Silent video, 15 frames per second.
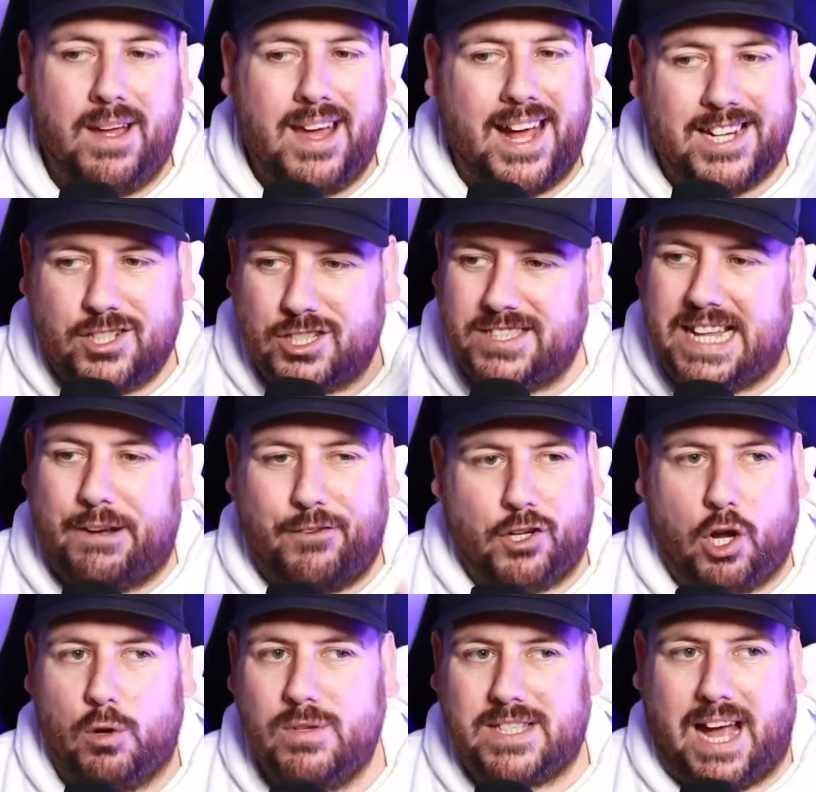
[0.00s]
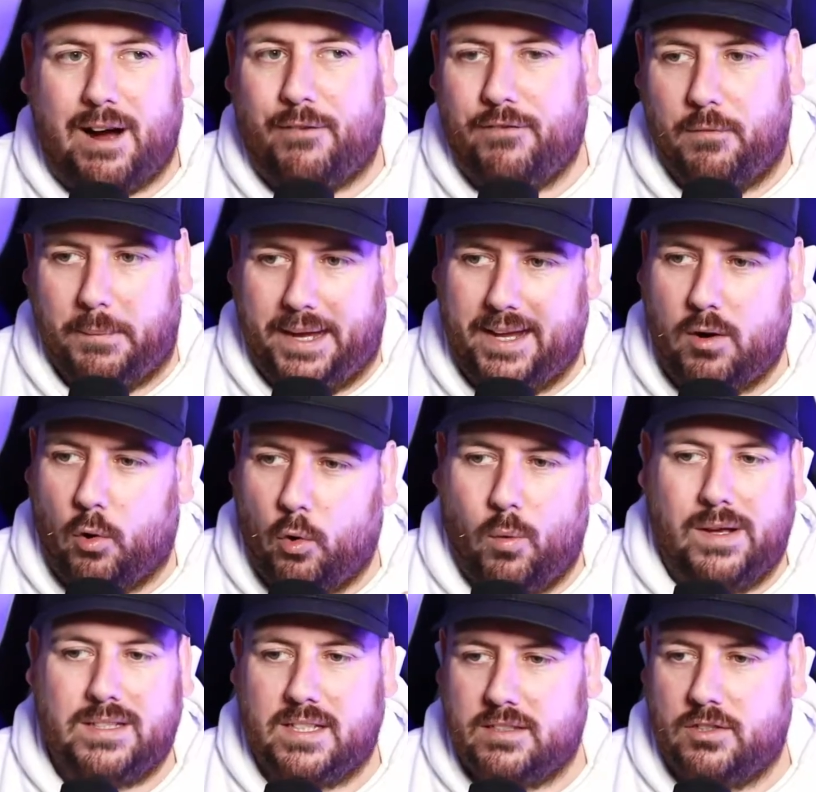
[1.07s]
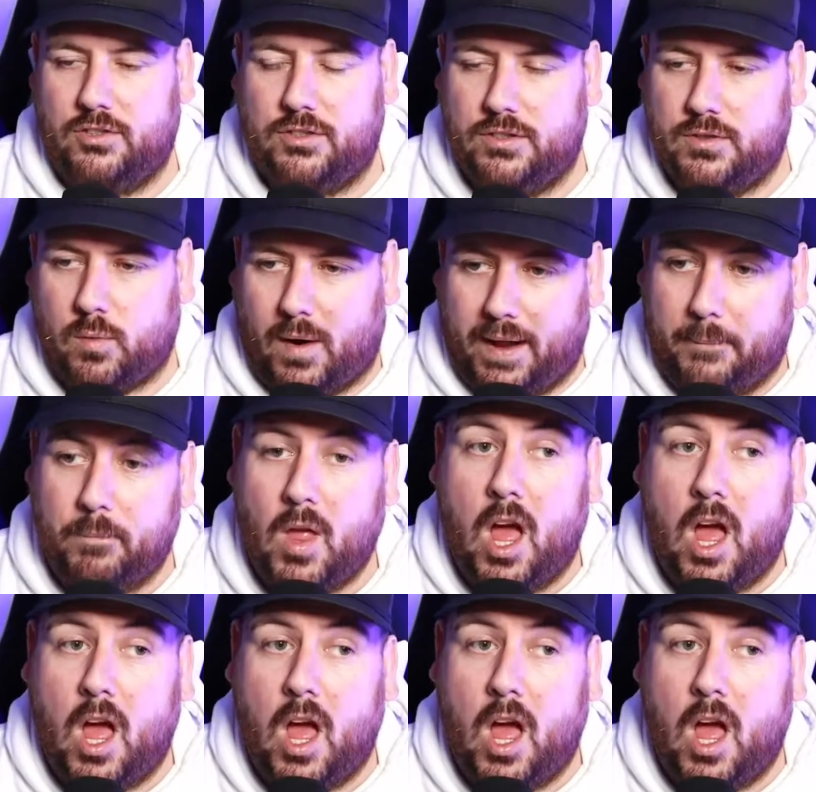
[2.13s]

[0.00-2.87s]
It just never goes down for me. It always says 120.